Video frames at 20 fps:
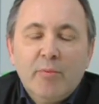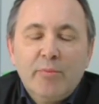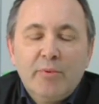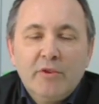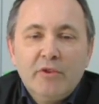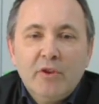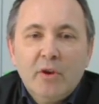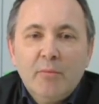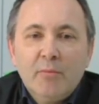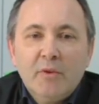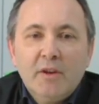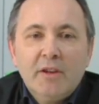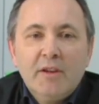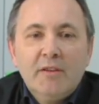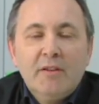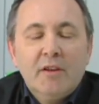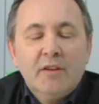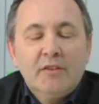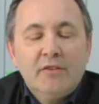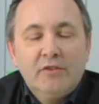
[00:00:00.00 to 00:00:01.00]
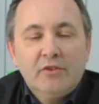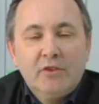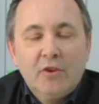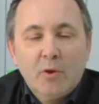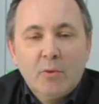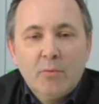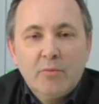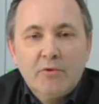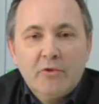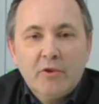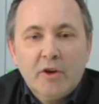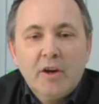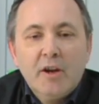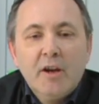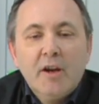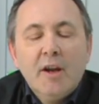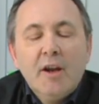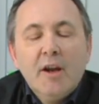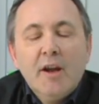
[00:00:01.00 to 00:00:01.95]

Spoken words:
predominantly as Sculptra.